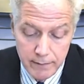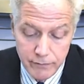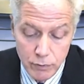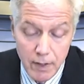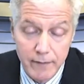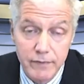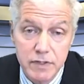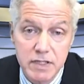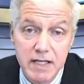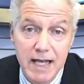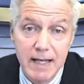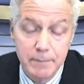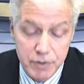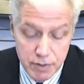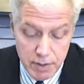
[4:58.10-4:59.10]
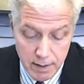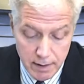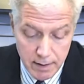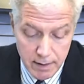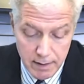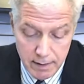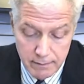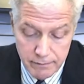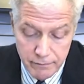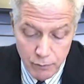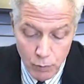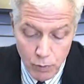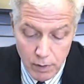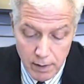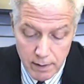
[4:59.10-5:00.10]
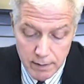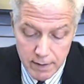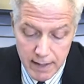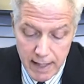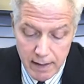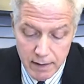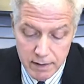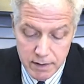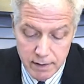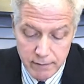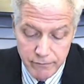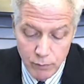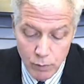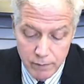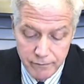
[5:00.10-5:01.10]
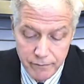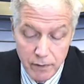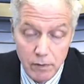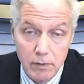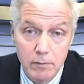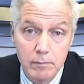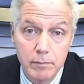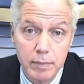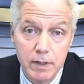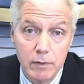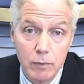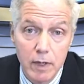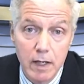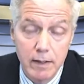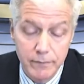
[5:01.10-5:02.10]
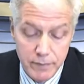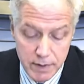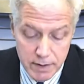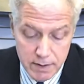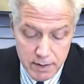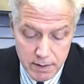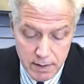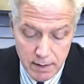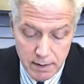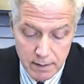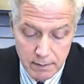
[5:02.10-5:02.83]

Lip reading: If you have a Samsung 4, Galaxy 4 phone, be aware of this.